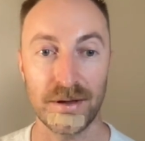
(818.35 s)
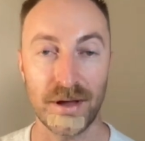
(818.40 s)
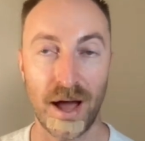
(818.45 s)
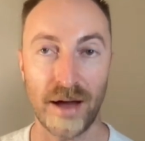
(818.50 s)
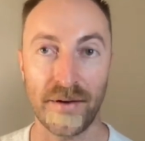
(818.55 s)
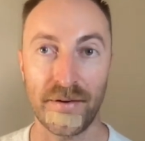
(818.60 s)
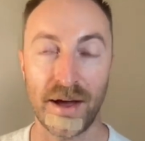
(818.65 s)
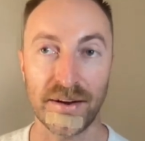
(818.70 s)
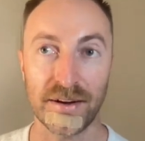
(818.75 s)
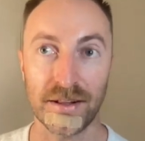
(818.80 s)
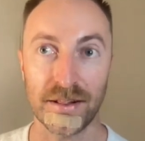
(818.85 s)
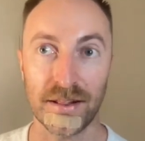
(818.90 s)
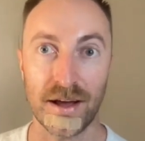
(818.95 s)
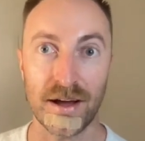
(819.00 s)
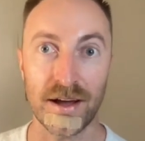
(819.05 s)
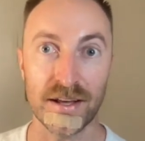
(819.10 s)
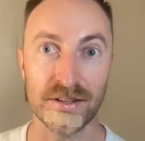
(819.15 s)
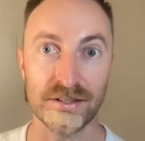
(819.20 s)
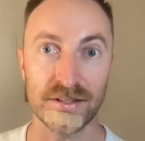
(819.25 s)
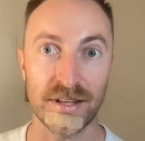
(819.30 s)
I've had
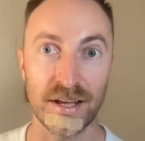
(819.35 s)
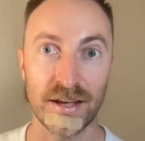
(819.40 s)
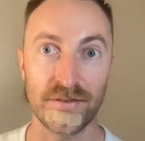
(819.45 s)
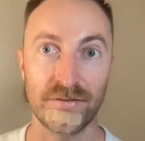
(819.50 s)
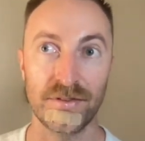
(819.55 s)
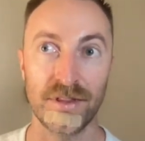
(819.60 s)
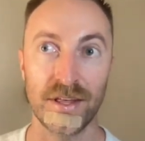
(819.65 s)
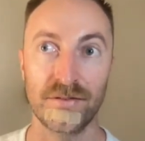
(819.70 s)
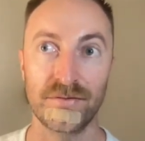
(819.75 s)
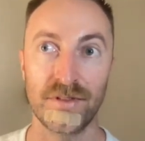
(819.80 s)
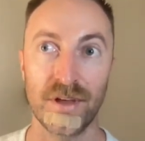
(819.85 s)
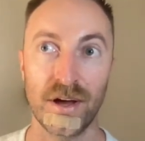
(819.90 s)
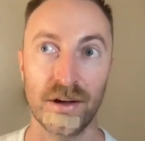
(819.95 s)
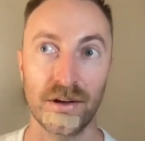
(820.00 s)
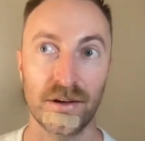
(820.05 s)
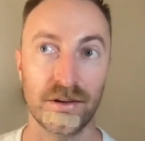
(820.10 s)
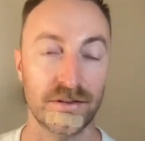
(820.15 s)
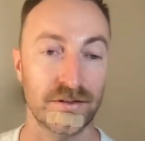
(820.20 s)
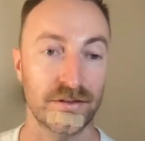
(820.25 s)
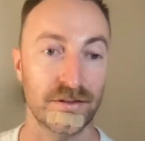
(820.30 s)
clients,
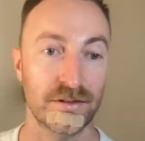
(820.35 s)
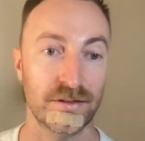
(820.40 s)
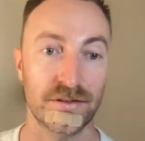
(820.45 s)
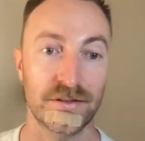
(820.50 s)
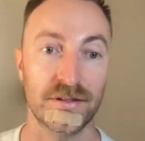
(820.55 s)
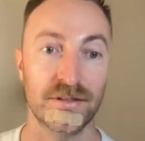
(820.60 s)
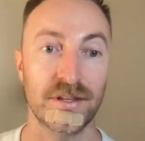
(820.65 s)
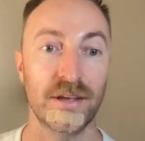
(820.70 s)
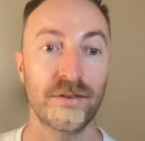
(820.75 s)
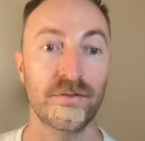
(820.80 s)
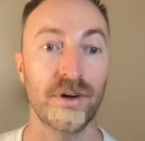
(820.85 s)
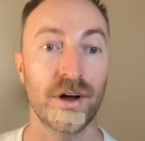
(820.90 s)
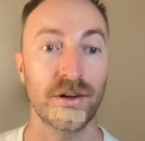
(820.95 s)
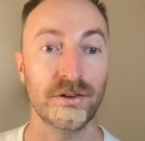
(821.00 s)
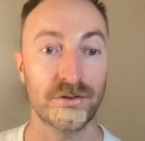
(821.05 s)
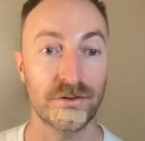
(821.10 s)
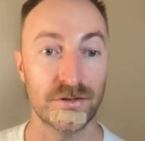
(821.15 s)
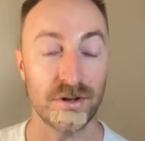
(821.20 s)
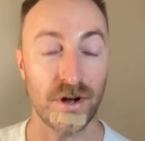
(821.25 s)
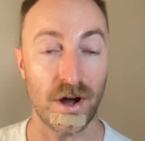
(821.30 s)
they've
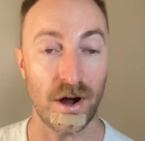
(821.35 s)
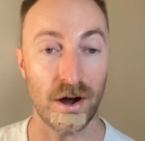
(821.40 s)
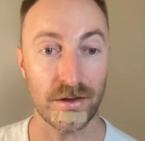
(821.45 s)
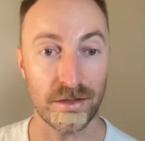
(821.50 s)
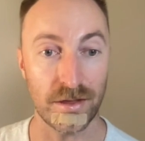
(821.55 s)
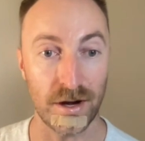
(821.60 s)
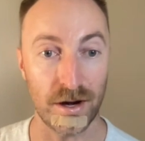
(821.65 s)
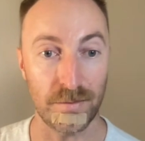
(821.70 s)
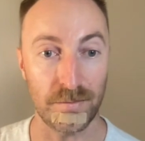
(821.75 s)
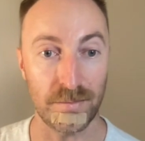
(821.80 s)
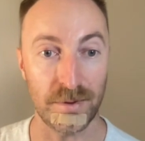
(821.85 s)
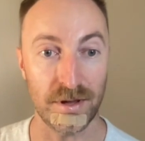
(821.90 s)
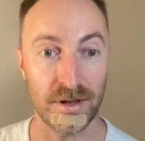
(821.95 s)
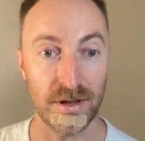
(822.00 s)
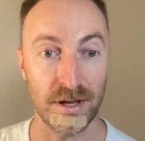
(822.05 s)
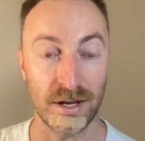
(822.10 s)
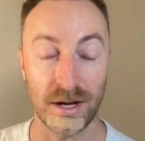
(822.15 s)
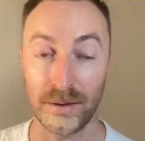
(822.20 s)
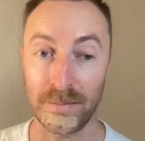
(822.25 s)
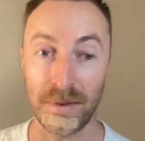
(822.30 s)
gone to talk
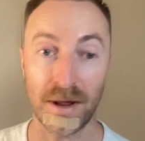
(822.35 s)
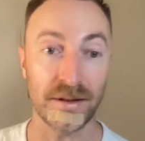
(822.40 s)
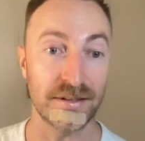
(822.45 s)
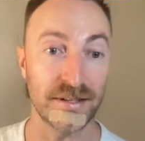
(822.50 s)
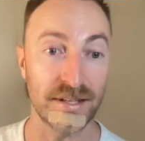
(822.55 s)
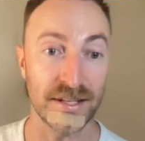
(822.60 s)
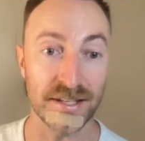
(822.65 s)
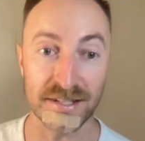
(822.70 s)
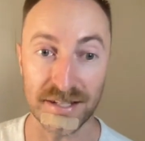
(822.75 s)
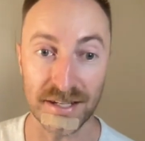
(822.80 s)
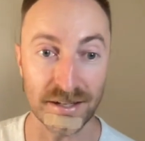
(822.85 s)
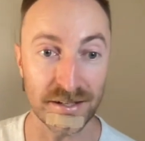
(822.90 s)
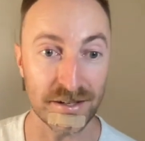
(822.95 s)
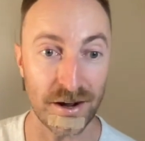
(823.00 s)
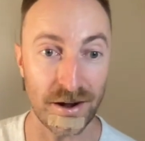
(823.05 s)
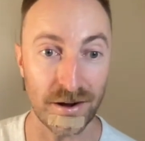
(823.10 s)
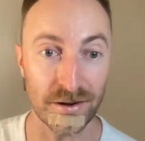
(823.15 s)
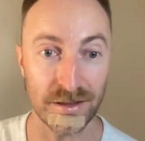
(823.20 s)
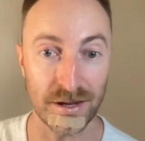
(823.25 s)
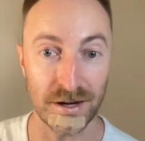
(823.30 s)
therapy, and I'm not dissing
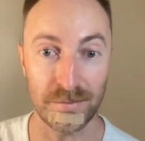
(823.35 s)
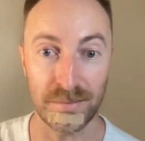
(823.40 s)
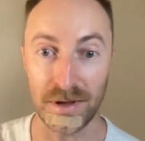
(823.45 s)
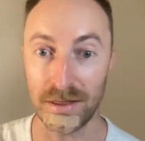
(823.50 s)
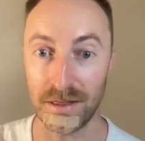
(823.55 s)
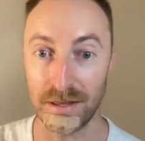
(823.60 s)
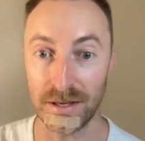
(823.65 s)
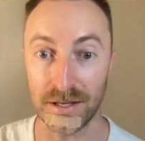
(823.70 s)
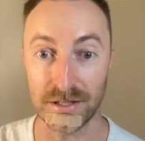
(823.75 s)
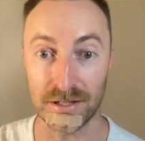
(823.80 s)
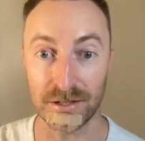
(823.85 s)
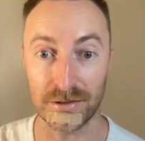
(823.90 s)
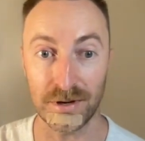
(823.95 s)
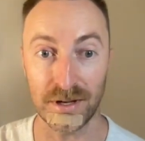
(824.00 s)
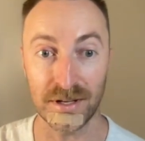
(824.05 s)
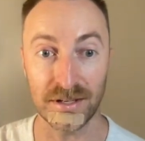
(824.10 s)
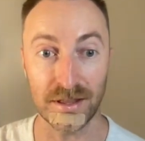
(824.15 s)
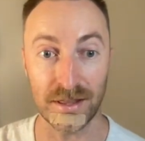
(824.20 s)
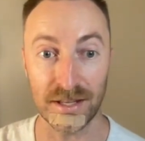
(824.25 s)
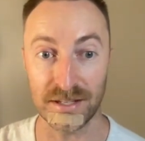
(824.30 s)
talk therapy. I think it's
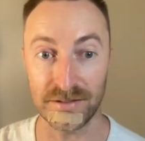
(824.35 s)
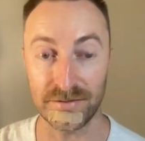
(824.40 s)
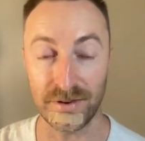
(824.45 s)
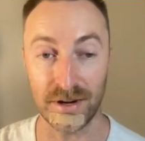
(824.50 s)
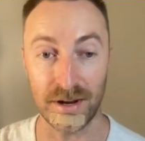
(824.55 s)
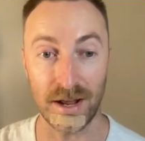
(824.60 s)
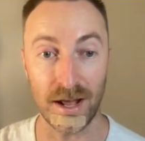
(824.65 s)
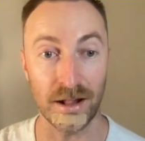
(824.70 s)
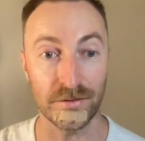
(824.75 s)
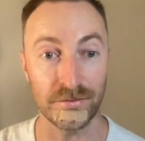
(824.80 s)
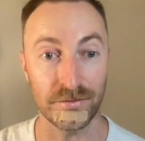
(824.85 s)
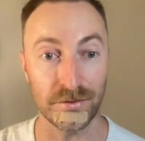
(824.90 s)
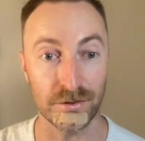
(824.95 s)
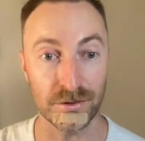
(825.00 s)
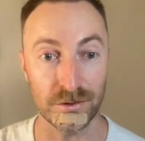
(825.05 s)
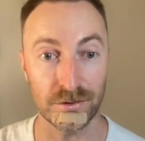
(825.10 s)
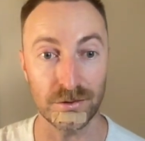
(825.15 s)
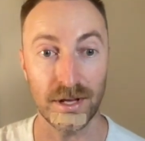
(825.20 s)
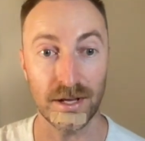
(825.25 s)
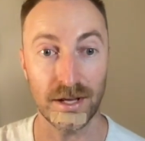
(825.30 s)
great. I think it's very helpful
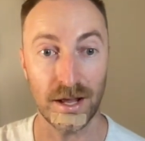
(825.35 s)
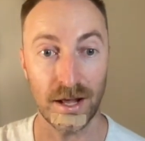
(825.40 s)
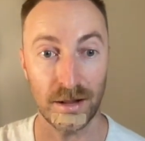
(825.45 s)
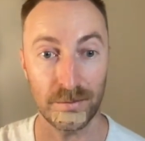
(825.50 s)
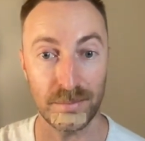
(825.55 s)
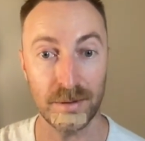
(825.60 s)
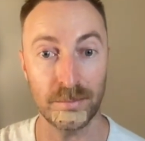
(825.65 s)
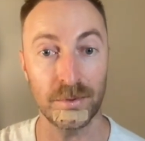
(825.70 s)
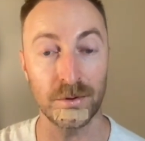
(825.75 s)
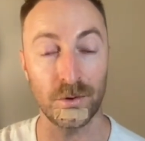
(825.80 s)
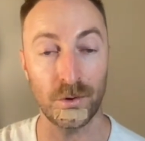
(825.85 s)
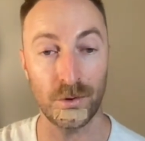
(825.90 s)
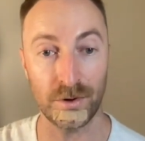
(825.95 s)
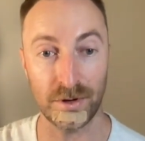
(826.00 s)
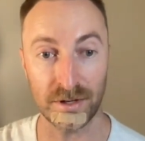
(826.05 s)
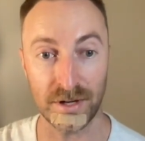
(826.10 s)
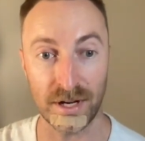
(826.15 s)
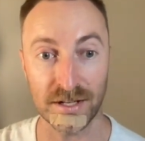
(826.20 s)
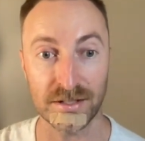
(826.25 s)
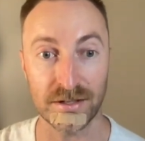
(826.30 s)
to like help people
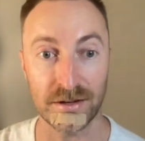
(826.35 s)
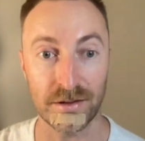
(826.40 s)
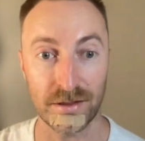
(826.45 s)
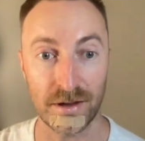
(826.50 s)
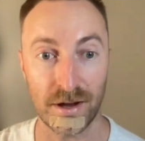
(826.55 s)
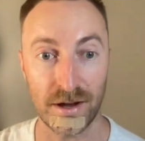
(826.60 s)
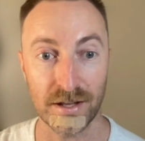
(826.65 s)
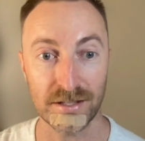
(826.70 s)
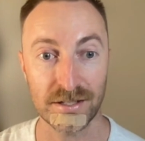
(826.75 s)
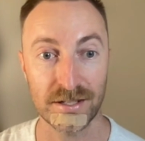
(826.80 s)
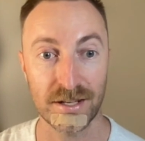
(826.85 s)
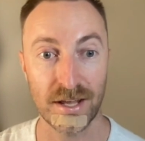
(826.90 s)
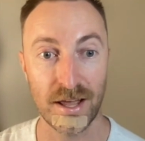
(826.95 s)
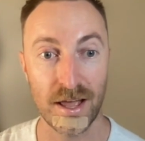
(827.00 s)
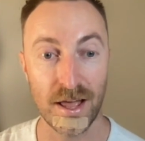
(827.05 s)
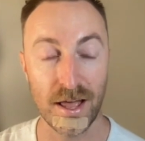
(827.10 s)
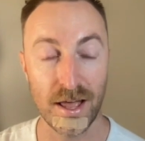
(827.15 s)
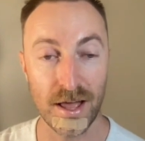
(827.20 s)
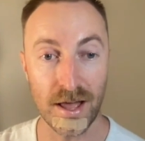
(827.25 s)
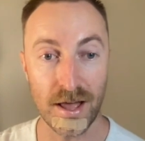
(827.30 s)
organize their thoughts,
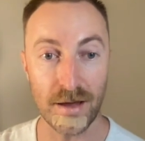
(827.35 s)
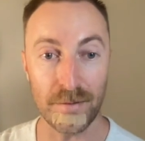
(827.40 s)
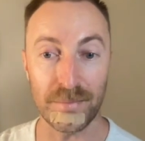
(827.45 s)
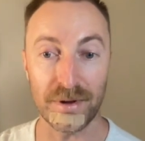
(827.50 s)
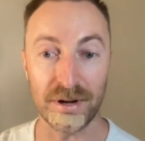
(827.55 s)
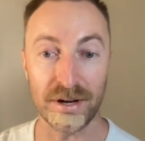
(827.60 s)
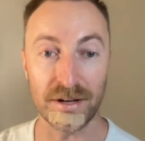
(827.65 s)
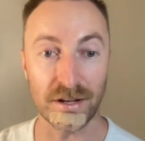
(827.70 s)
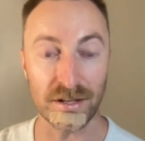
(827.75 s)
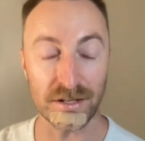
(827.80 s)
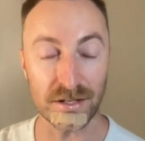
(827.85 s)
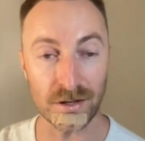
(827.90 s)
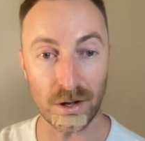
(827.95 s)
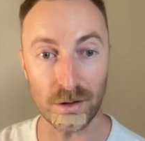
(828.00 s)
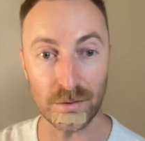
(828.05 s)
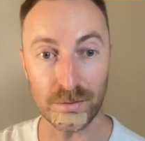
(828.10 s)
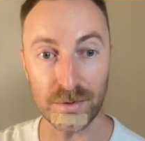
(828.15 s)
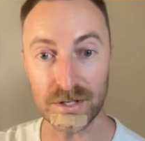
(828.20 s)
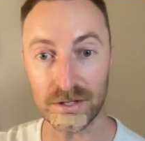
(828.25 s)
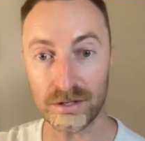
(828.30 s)
but it doesn't
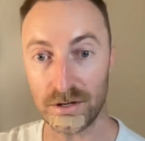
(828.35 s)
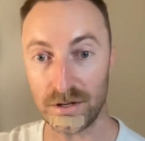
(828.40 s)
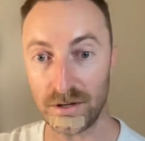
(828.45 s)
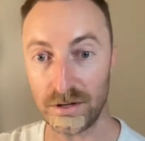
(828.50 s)
always